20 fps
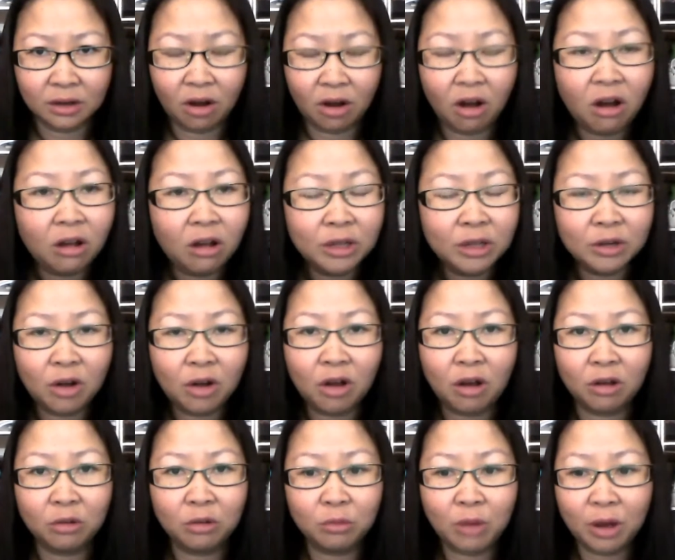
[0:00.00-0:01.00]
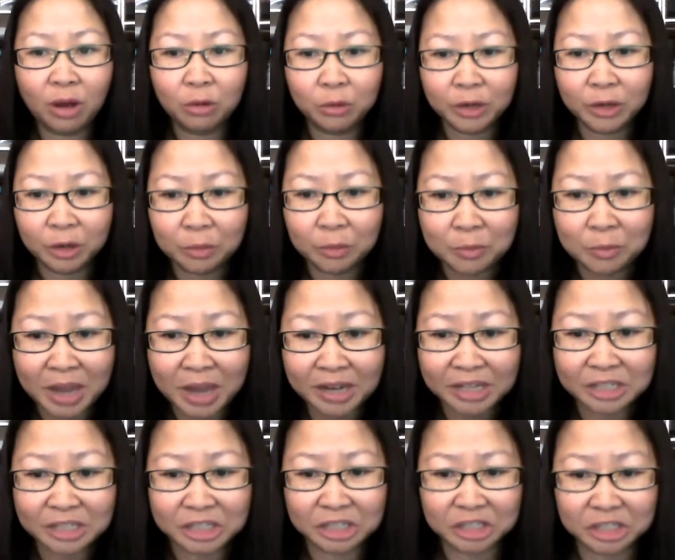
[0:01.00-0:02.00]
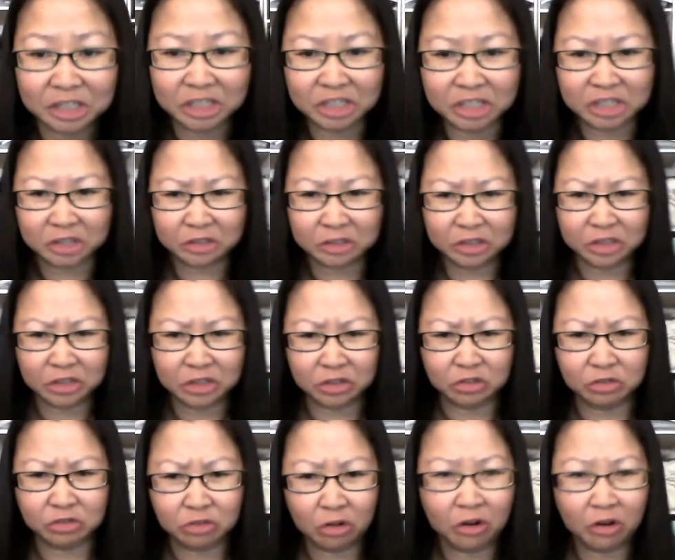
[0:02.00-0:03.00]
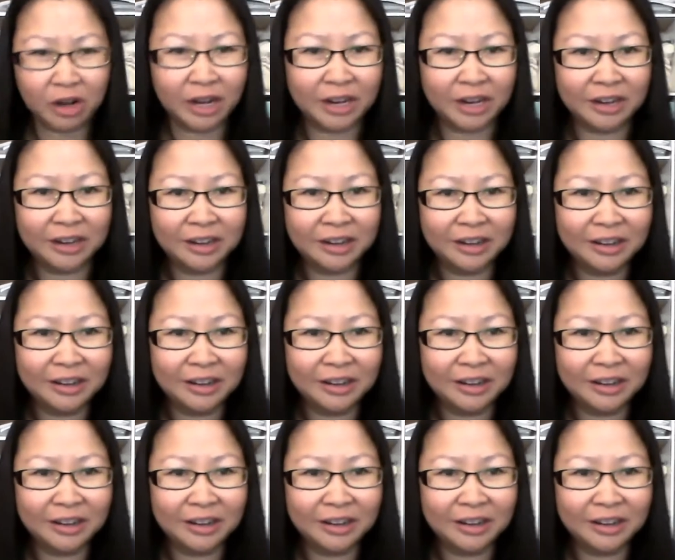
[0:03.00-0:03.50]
All in all, while we're managing to still destroy